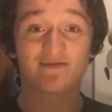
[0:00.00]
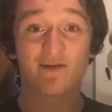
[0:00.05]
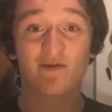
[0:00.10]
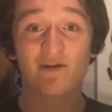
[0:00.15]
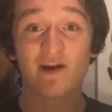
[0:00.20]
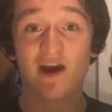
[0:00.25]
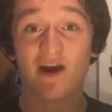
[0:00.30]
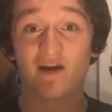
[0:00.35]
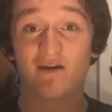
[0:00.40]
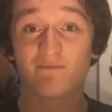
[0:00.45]

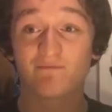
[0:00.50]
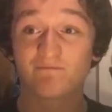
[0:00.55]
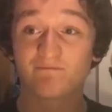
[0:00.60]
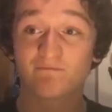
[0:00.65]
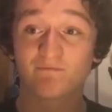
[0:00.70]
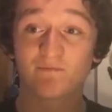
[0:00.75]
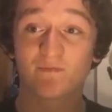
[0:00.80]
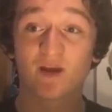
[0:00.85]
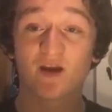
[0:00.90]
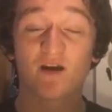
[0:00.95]
So yeah,
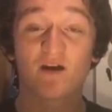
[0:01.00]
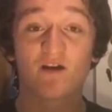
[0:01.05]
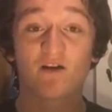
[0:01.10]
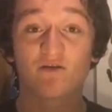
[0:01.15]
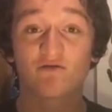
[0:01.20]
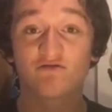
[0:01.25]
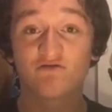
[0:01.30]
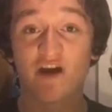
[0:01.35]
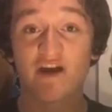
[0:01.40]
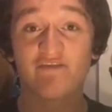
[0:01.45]

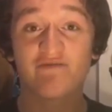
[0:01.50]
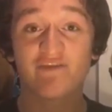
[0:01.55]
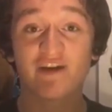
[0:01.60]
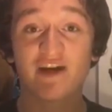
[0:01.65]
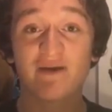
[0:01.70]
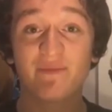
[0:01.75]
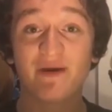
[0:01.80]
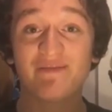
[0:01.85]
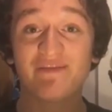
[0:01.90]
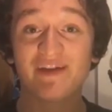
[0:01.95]
great
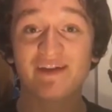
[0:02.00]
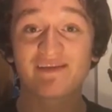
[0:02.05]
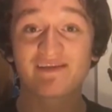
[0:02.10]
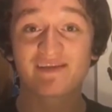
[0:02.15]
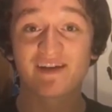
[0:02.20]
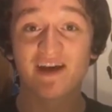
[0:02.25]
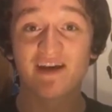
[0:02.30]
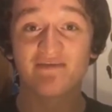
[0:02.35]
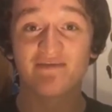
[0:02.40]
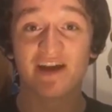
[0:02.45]
theme in this
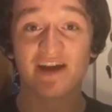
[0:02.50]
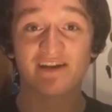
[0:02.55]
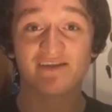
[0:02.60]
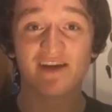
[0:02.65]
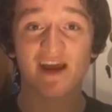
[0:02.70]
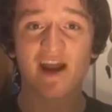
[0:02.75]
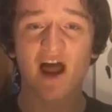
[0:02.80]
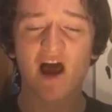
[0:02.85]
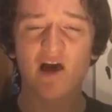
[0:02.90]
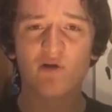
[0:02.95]

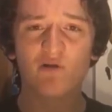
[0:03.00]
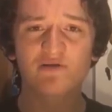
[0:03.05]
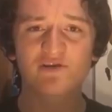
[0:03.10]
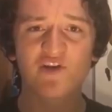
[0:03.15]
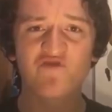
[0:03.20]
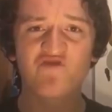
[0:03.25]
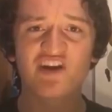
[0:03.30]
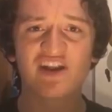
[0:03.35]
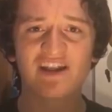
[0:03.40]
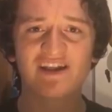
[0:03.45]
series. And I
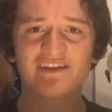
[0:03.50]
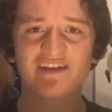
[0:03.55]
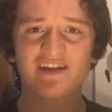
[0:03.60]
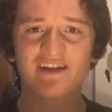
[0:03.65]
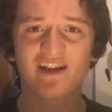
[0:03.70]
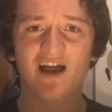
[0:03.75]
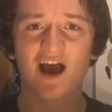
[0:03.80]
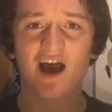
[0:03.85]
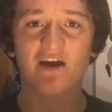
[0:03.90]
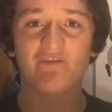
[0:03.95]
also really
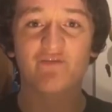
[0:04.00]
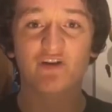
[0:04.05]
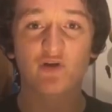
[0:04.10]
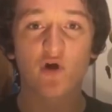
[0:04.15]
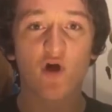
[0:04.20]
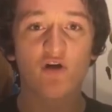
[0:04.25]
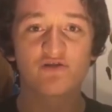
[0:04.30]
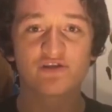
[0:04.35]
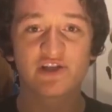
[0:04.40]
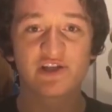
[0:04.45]
did like the
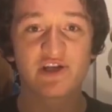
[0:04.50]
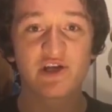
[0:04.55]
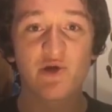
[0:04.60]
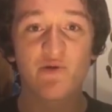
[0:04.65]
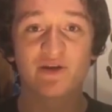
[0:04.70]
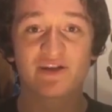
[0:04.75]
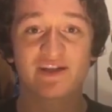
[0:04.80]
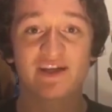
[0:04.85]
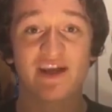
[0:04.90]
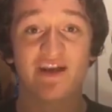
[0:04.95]

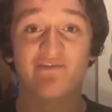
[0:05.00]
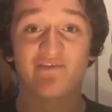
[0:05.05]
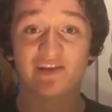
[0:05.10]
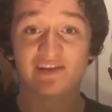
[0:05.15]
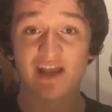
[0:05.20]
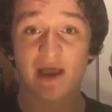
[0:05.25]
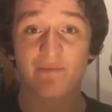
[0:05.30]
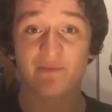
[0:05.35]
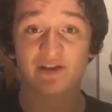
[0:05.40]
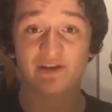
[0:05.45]
continuity in
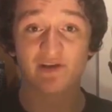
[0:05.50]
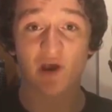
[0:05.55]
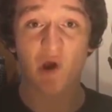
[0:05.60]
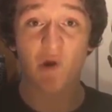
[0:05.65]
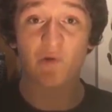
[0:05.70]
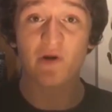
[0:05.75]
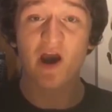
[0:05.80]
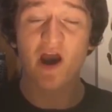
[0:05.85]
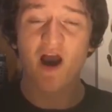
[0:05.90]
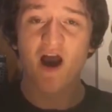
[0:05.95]
this
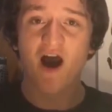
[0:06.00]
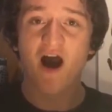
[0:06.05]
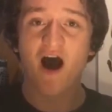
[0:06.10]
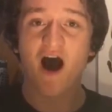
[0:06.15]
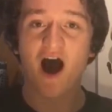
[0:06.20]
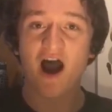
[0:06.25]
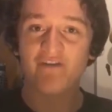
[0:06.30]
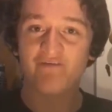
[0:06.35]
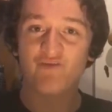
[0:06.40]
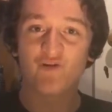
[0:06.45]
episode.
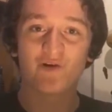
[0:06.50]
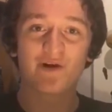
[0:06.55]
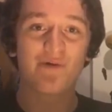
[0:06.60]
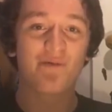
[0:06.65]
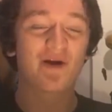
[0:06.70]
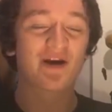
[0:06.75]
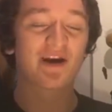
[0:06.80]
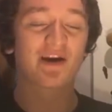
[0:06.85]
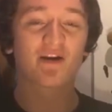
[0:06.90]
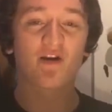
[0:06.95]
I thought they
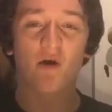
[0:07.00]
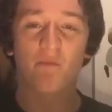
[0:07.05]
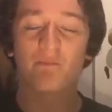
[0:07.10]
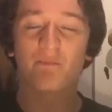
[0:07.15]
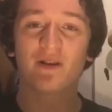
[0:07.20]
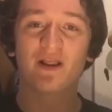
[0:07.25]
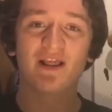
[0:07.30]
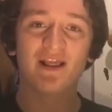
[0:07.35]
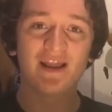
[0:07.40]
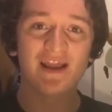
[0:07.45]
were going to
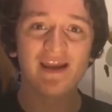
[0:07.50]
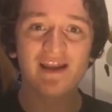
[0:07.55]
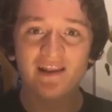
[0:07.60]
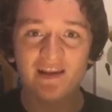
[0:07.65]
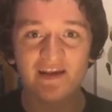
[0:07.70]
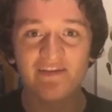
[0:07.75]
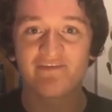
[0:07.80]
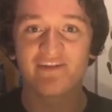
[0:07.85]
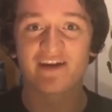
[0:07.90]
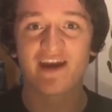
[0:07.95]

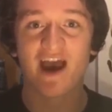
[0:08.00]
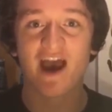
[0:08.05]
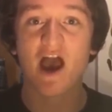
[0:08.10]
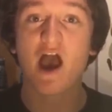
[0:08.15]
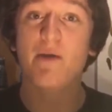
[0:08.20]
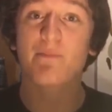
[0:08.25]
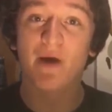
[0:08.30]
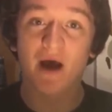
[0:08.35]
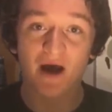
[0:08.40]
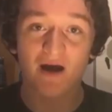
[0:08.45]
completely forget
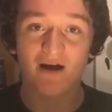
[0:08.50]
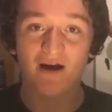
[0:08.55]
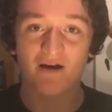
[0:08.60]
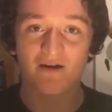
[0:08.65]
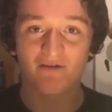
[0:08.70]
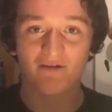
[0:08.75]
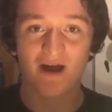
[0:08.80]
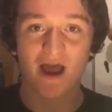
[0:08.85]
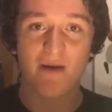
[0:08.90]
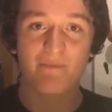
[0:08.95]
about,
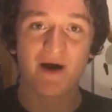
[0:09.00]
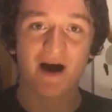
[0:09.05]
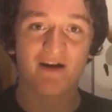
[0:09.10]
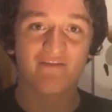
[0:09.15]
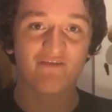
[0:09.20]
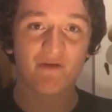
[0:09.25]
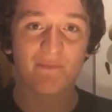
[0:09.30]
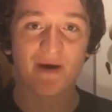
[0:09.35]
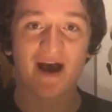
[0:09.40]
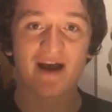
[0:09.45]

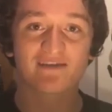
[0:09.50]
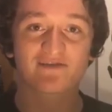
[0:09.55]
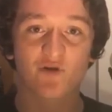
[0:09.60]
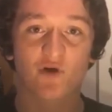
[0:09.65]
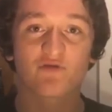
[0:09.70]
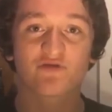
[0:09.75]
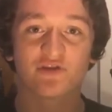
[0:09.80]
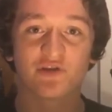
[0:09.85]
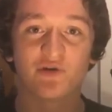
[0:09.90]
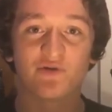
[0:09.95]
about the past
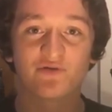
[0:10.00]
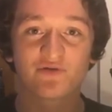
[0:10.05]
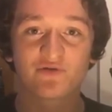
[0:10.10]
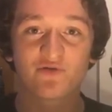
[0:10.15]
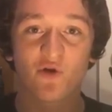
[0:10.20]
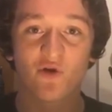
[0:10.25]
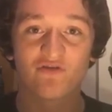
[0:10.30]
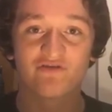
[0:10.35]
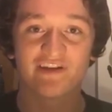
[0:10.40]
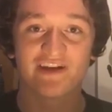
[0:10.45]
Doctor Who
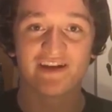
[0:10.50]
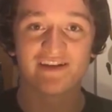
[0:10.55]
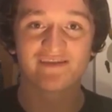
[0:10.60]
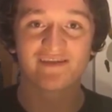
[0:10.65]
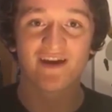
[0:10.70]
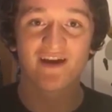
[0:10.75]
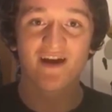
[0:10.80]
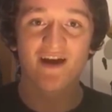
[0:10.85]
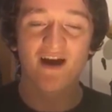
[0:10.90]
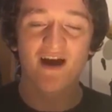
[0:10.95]

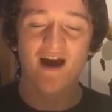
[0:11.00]
stories.